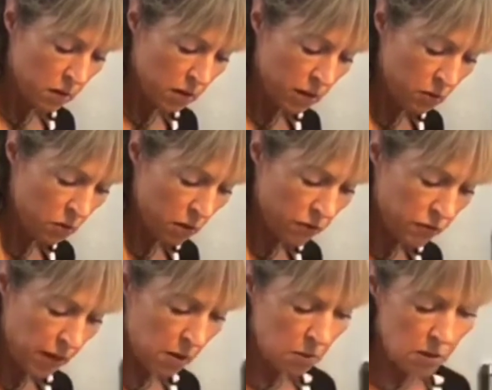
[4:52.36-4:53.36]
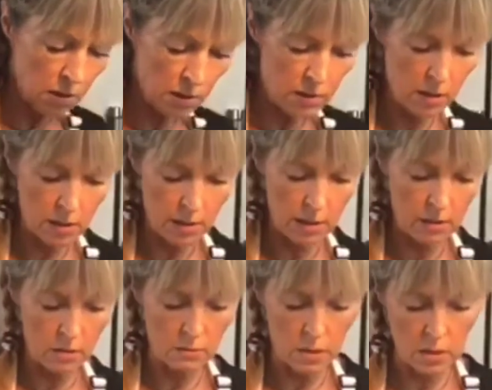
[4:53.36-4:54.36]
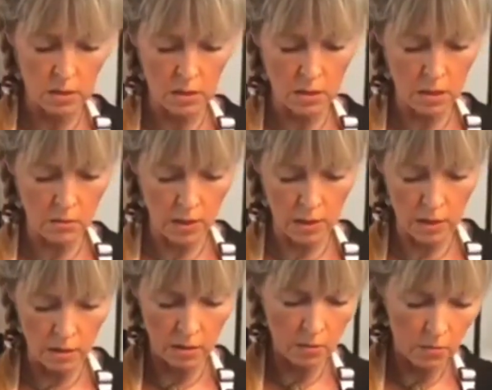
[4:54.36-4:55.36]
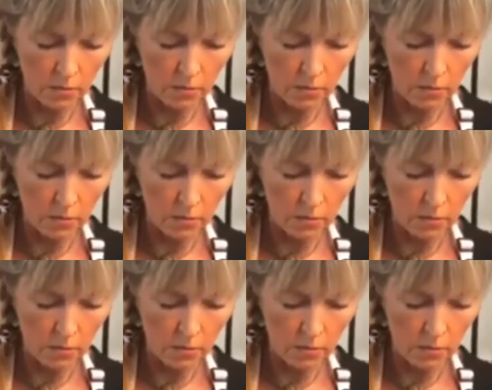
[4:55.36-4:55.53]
quinoa flour. You can see the consistency right here.